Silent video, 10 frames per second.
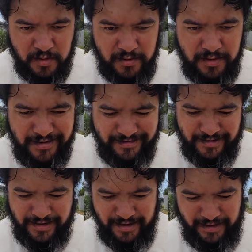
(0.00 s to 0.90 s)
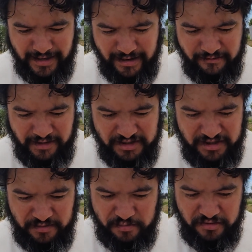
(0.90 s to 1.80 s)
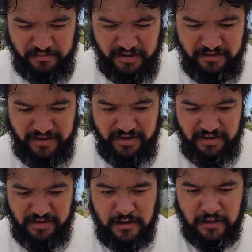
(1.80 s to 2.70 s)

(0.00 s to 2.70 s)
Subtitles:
no, you can't really see the bottom there either.